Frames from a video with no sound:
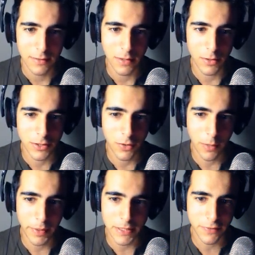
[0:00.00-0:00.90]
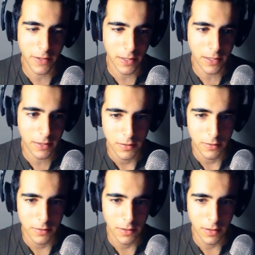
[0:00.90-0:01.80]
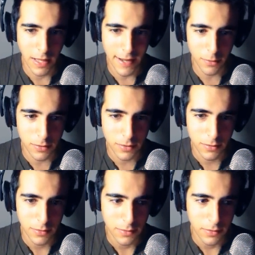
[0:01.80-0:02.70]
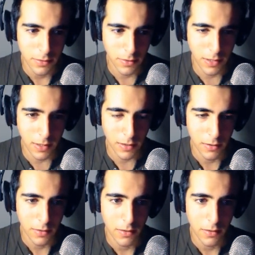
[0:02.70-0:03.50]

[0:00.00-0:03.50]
That was creepy as fuck. And, and loud. Okay.